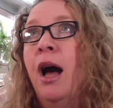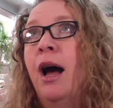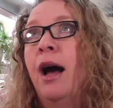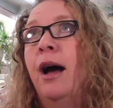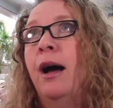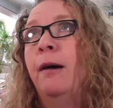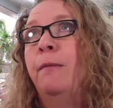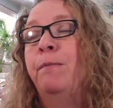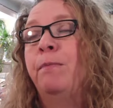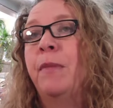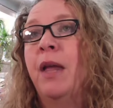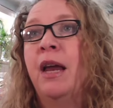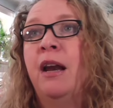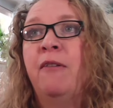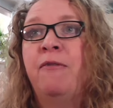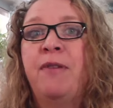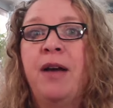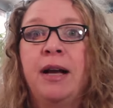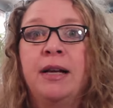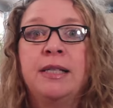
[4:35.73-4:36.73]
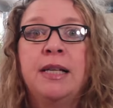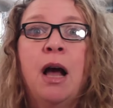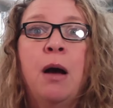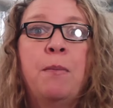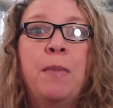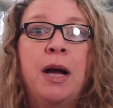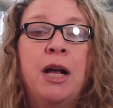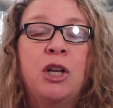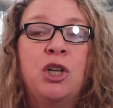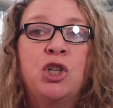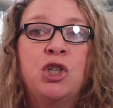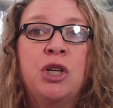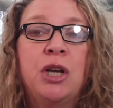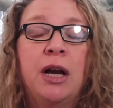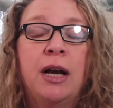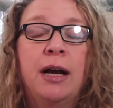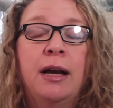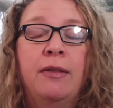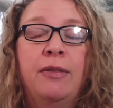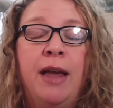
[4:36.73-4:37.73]
Um, it affects how much
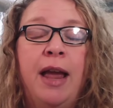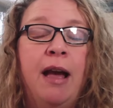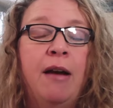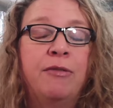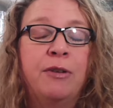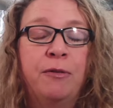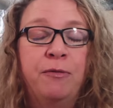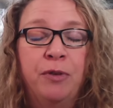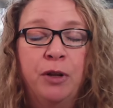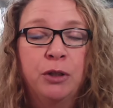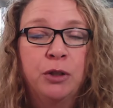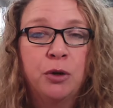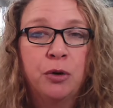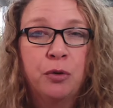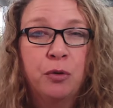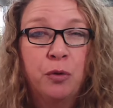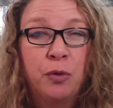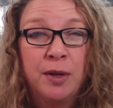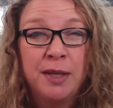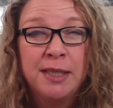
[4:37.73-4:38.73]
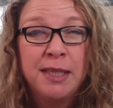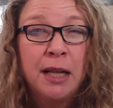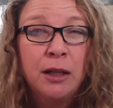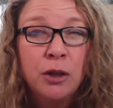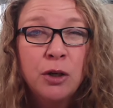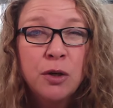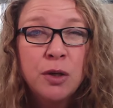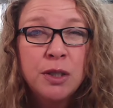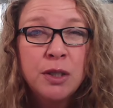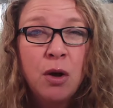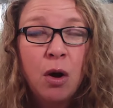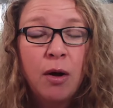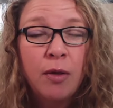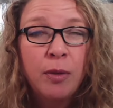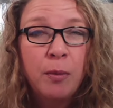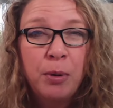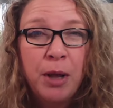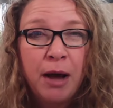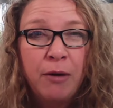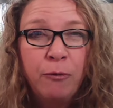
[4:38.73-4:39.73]
uh, they have to filter through the sellers
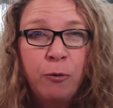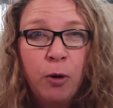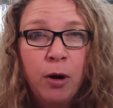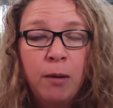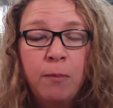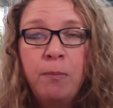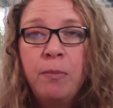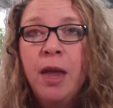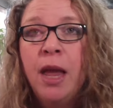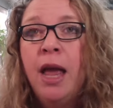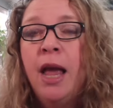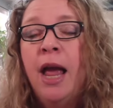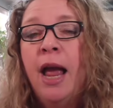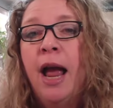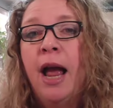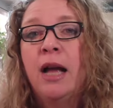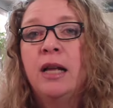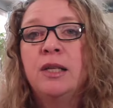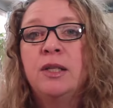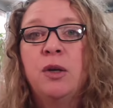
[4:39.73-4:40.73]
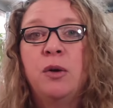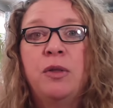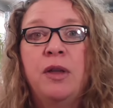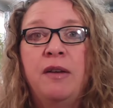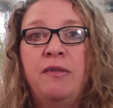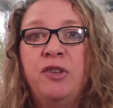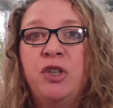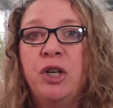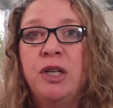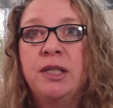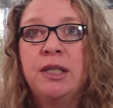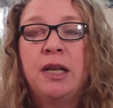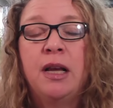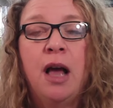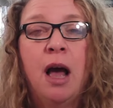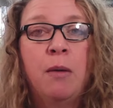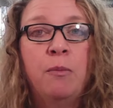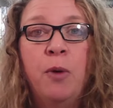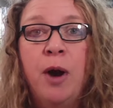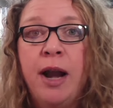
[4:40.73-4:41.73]
on the platform. And so they've just
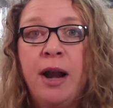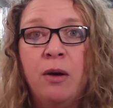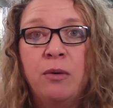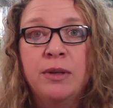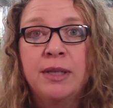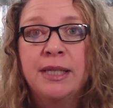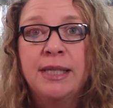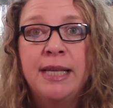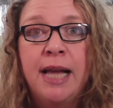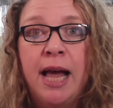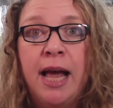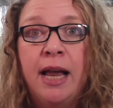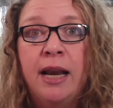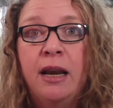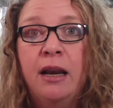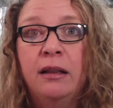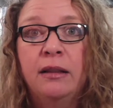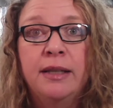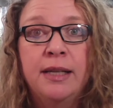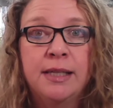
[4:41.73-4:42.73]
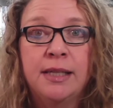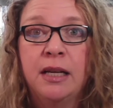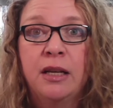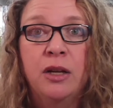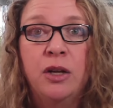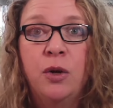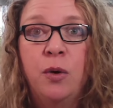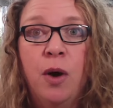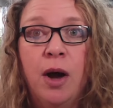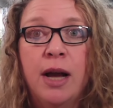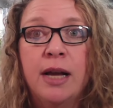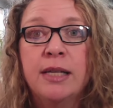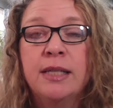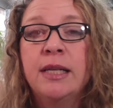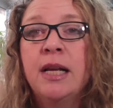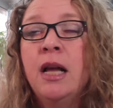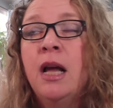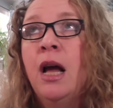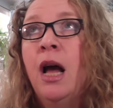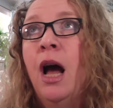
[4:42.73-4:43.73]
come right out and said, listen, you
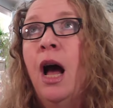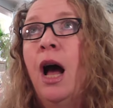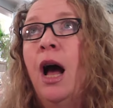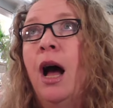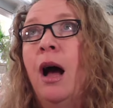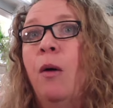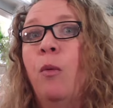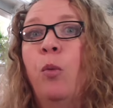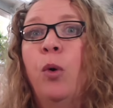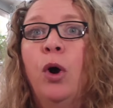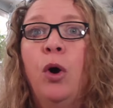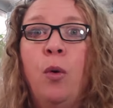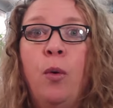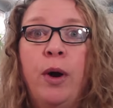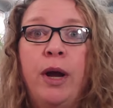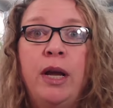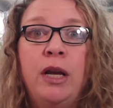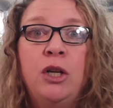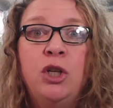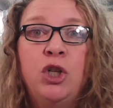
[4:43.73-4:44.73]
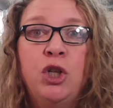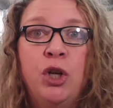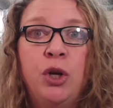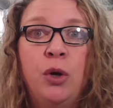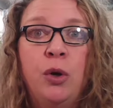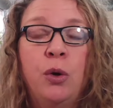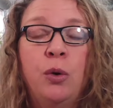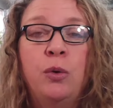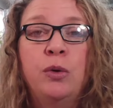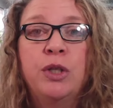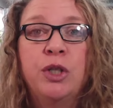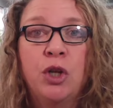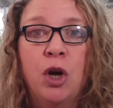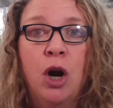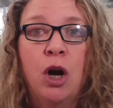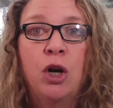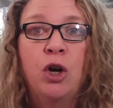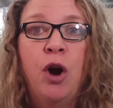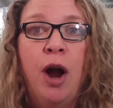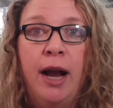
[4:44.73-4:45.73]
guys, uh, we're going to
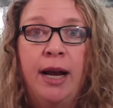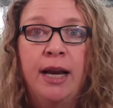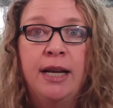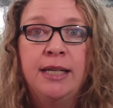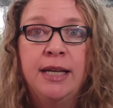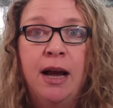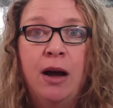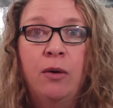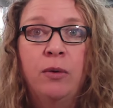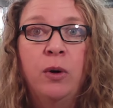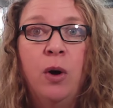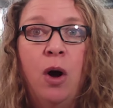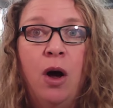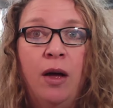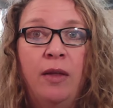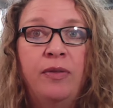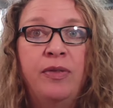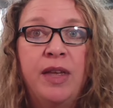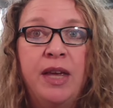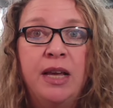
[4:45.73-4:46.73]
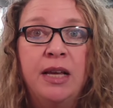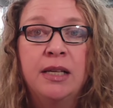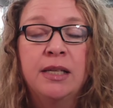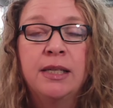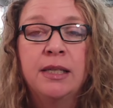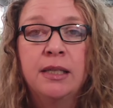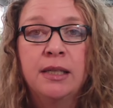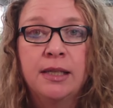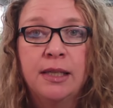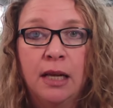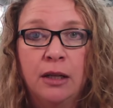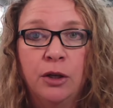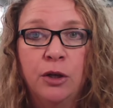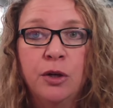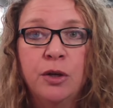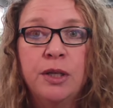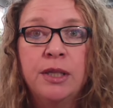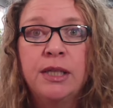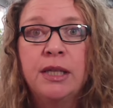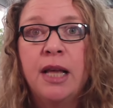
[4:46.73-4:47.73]
start cracking down on these
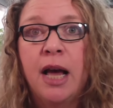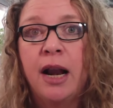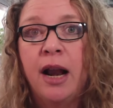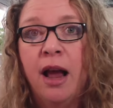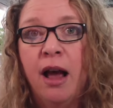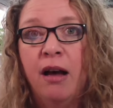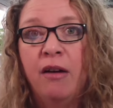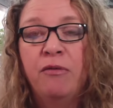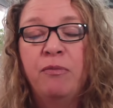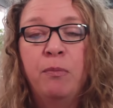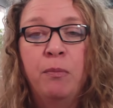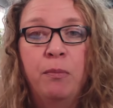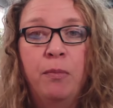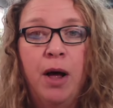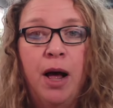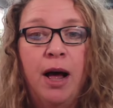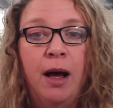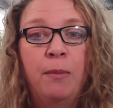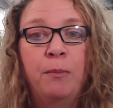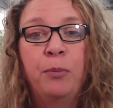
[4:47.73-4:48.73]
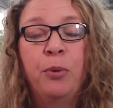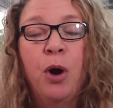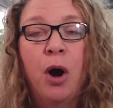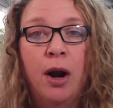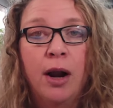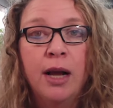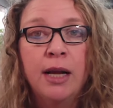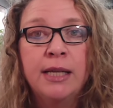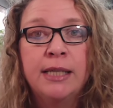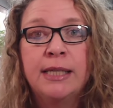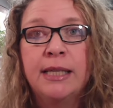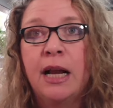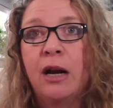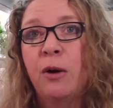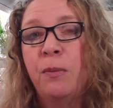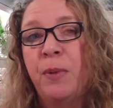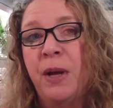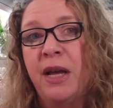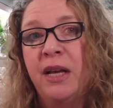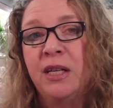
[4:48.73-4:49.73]
sellers that have um, products that
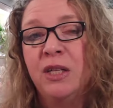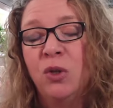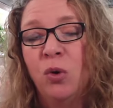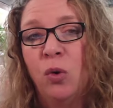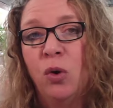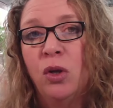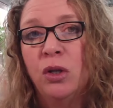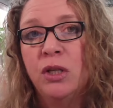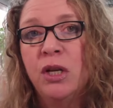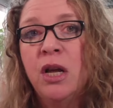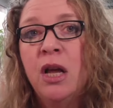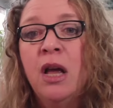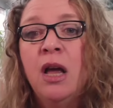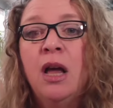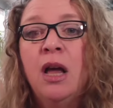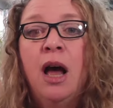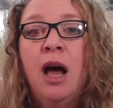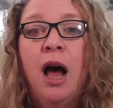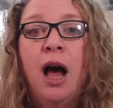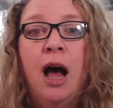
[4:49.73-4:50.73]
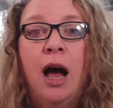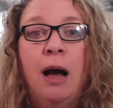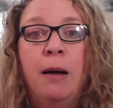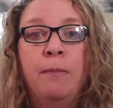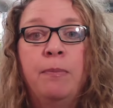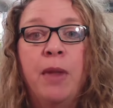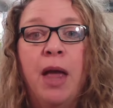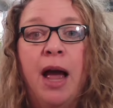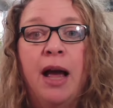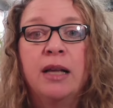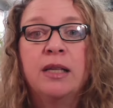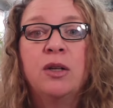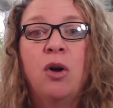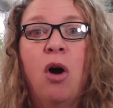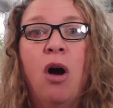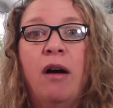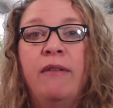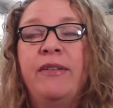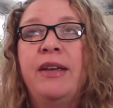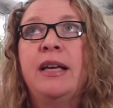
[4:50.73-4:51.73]
are being sold um, as
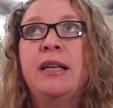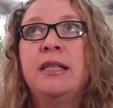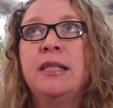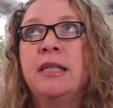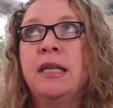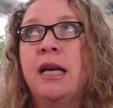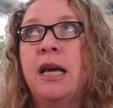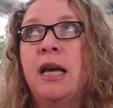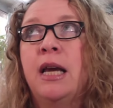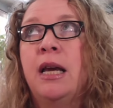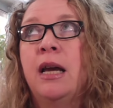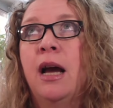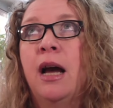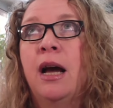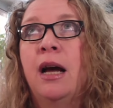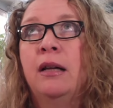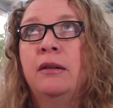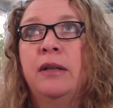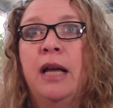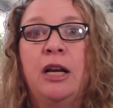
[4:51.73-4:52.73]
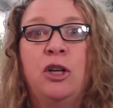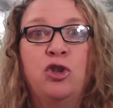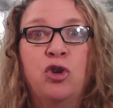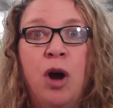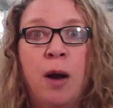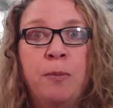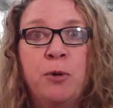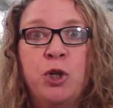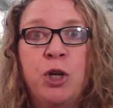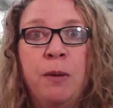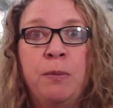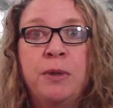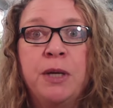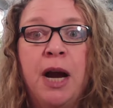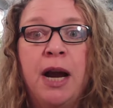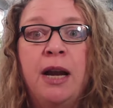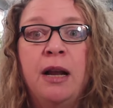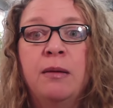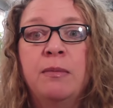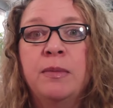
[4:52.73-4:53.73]
obviously uh, like drop shipped
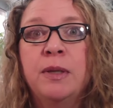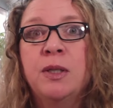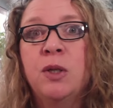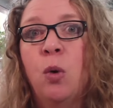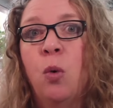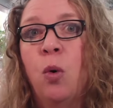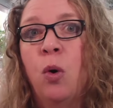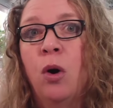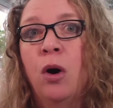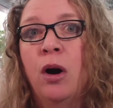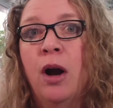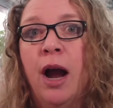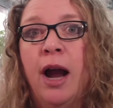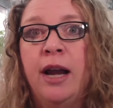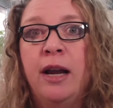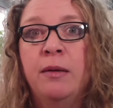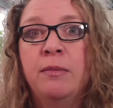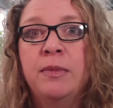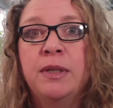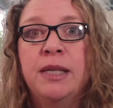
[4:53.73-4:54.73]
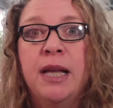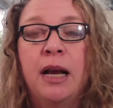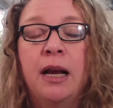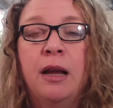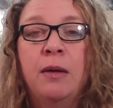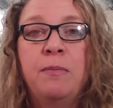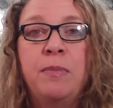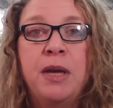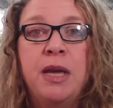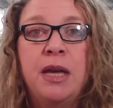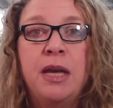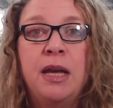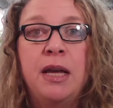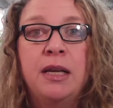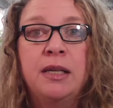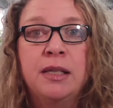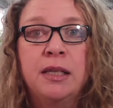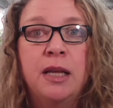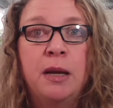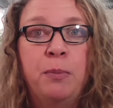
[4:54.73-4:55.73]
items or items that can be
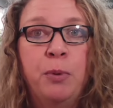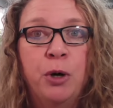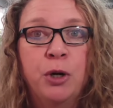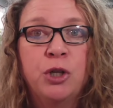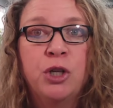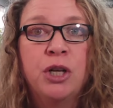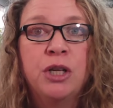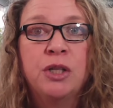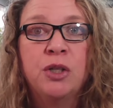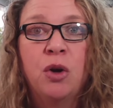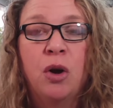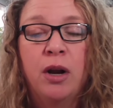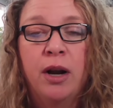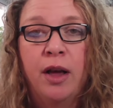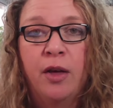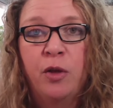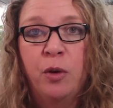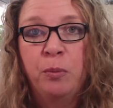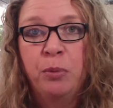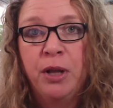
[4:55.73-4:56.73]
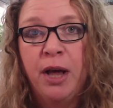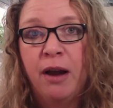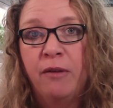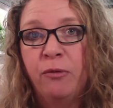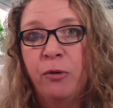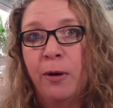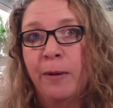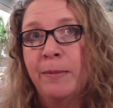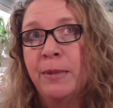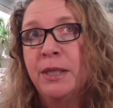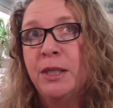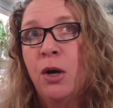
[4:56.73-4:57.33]
easily purchased on other platforms.